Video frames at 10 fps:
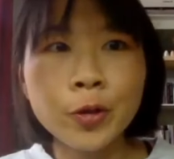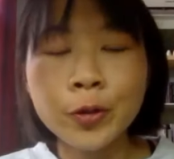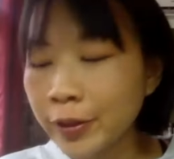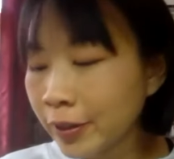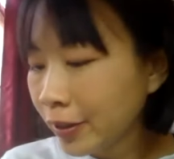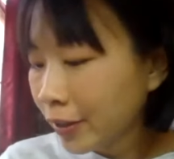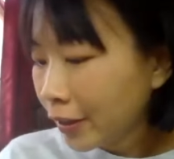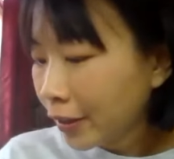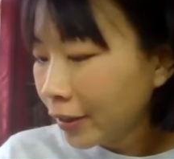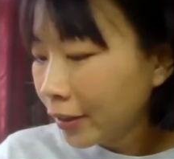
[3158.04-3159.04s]
Kun.
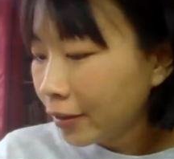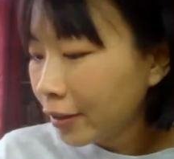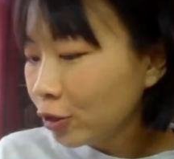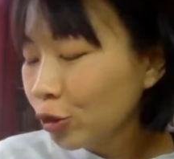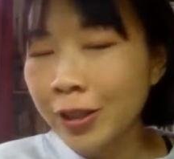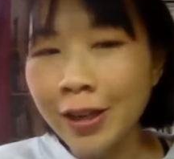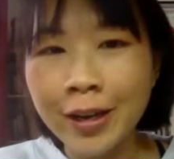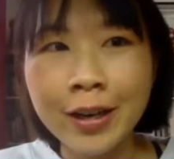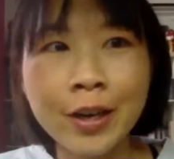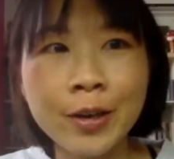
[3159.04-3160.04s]
And actually,
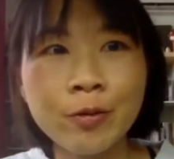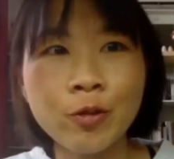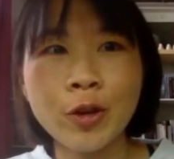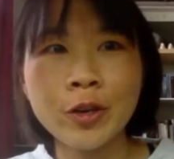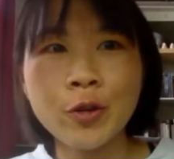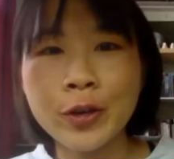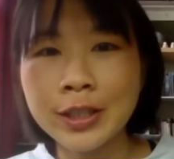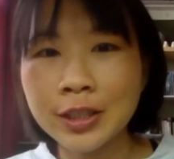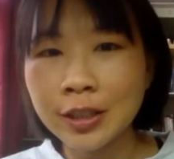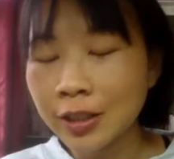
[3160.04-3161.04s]
I have one
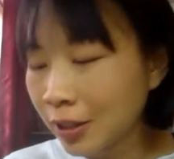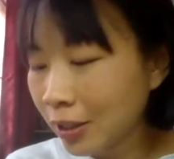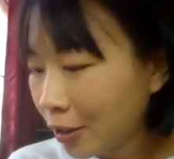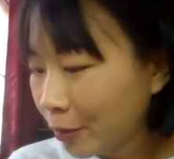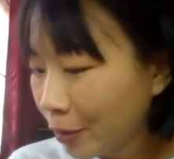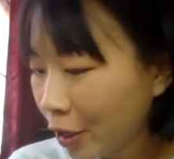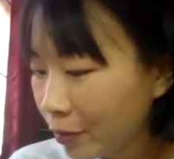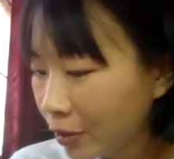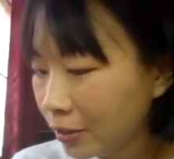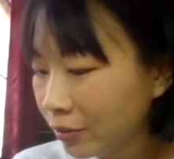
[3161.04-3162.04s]
question
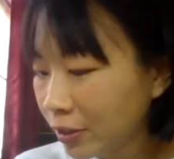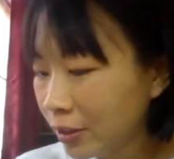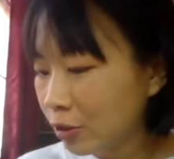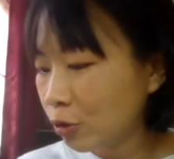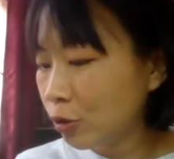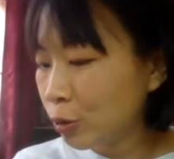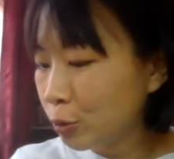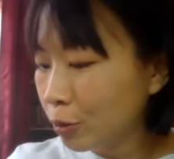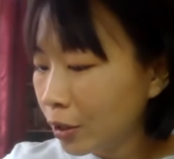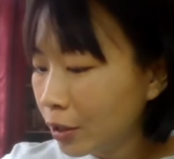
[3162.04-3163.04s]
after listening to
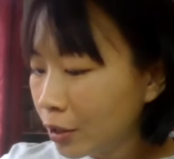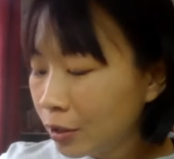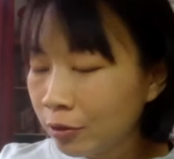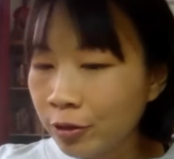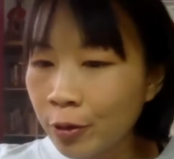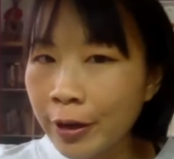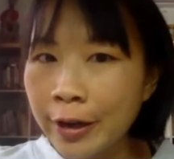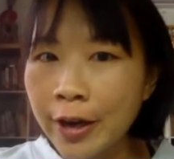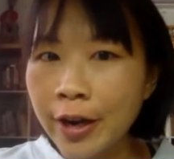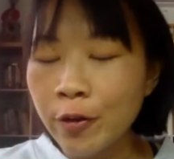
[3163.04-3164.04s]
you. So
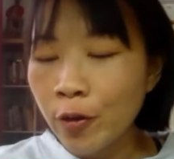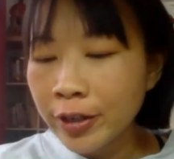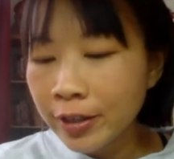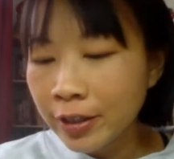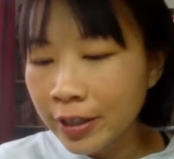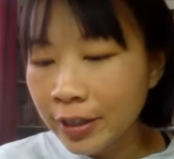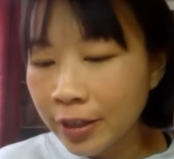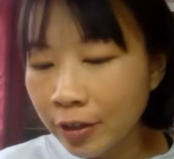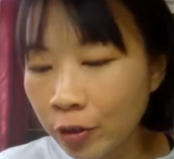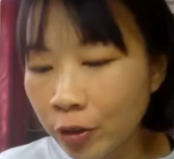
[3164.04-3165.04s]
I wonder, like,
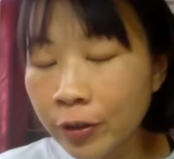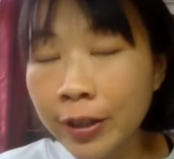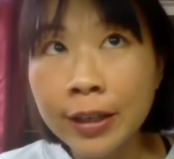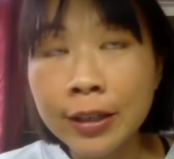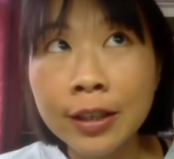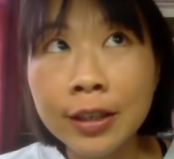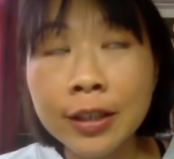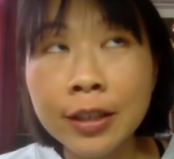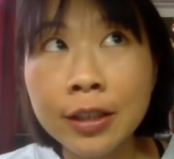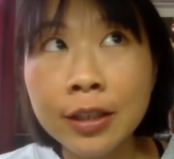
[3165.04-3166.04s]
you know, there are
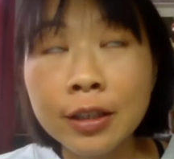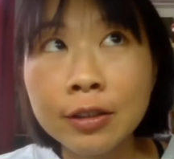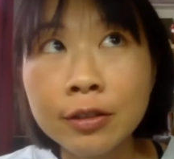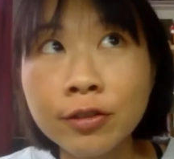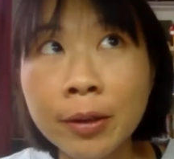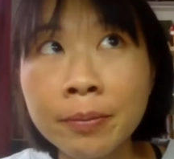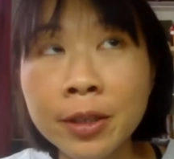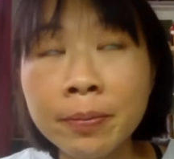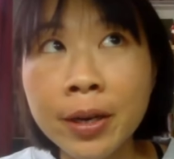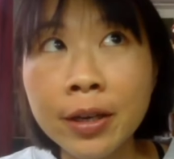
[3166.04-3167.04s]
like some
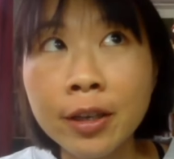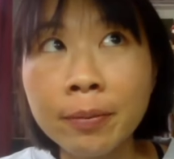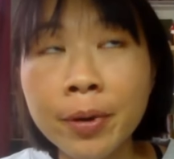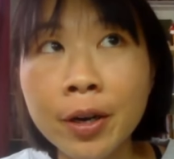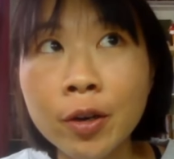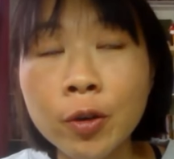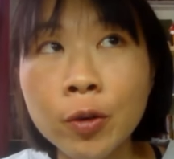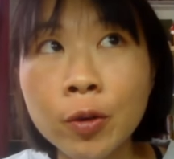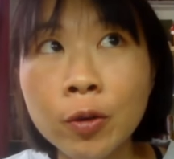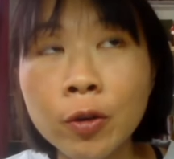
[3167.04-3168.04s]
debate
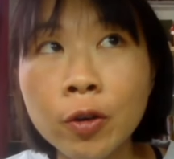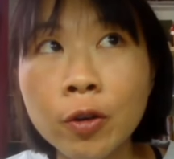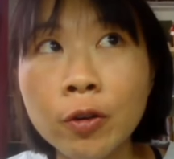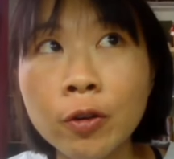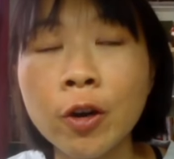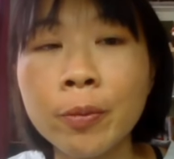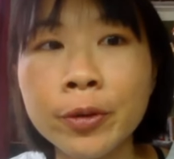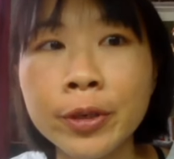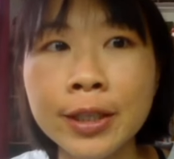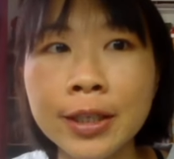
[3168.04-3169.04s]
about local
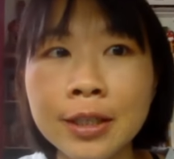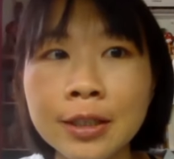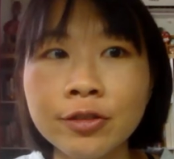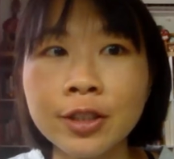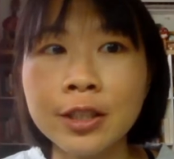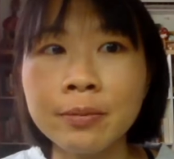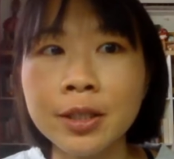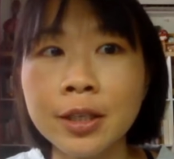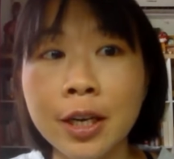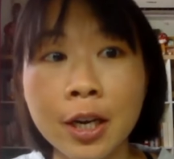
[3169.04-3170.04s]
communities'
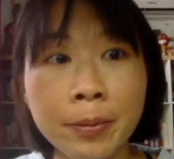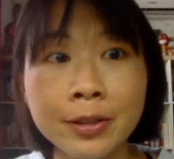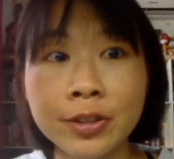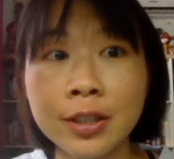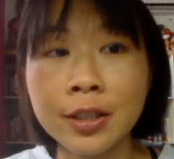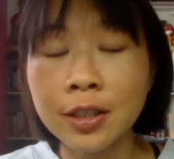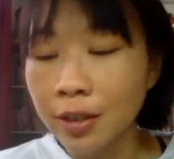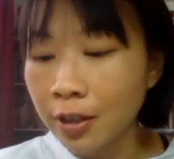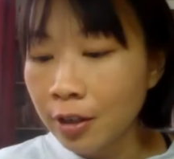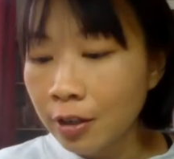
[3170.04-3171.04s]
limited capacity
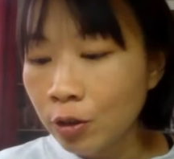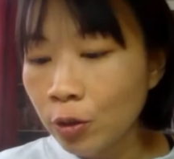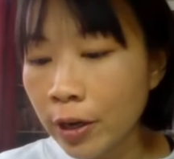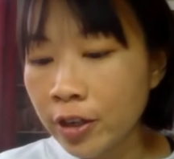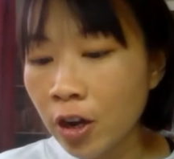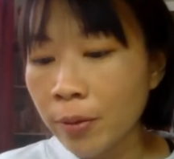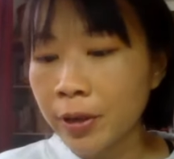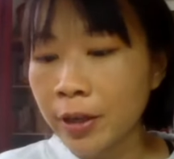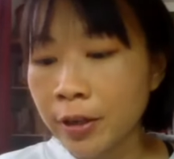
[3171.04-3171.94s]
to adopt